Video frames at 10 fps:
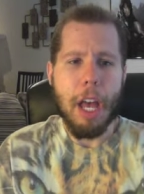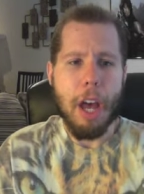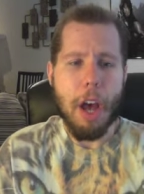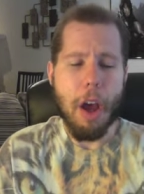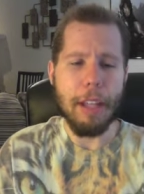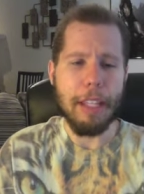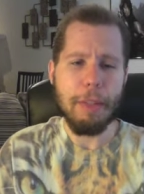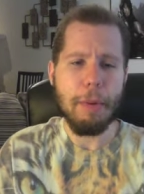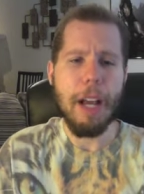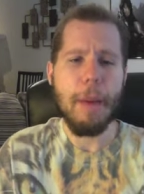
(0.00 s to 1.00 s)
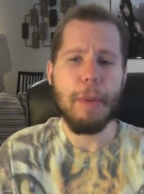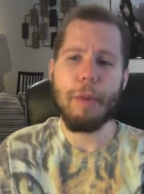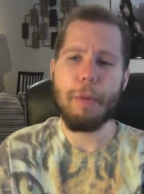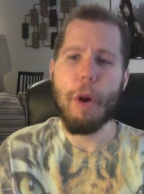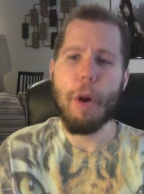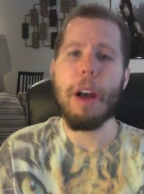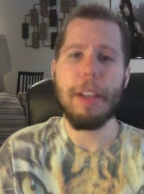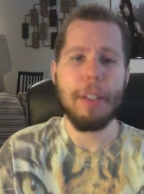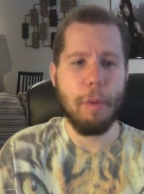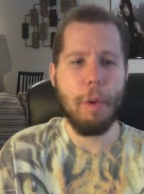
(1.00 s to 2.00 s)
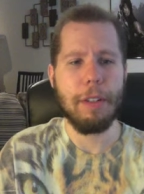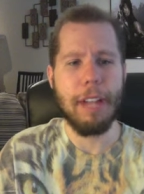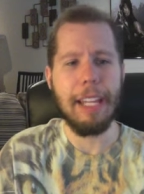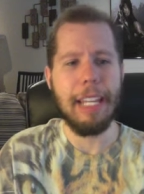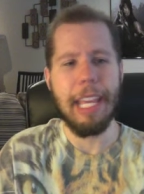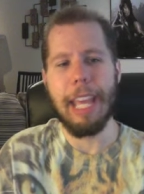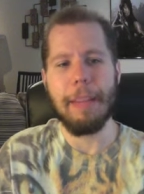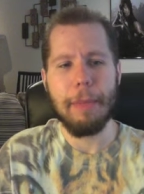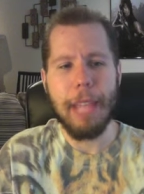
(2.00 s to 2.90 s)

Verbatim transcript: All right, this one comes from Raw is War 98.